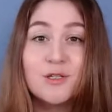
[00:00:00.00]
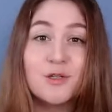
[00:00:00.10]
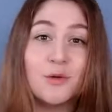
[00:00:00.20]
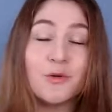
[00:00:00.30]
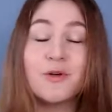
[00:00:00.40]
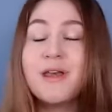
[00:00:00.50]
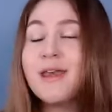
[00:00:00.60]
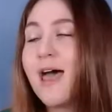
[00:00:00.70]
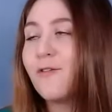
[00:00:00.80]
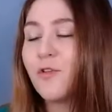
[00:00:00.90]
so you're
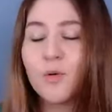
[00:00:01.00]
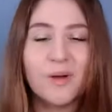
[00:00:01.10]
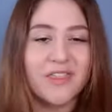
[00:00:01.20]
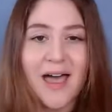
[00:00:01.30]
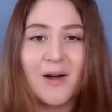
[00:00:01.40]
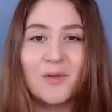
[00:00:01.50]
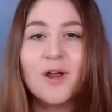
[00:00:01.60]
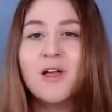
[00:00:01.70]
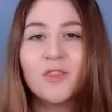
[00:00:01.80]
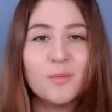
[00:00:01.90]
never
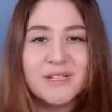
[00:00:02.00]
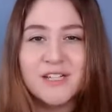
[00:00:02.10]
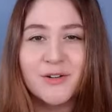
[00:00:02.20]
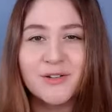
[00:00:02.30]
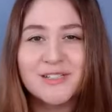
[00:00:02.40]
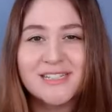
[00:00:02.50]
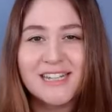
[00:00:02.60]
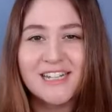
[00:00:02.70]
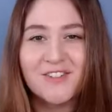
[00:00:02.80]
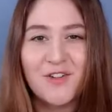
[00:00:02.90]
without the materials
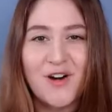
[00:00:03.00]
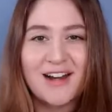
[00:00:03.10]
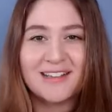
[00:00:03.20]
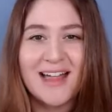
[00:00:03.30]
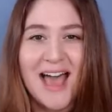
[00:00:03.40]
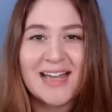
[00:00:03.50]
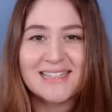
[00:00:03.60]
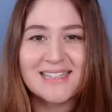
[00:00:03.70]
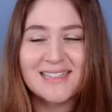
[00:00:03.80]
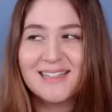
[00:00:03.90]
needed for our
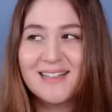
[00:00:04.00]
class.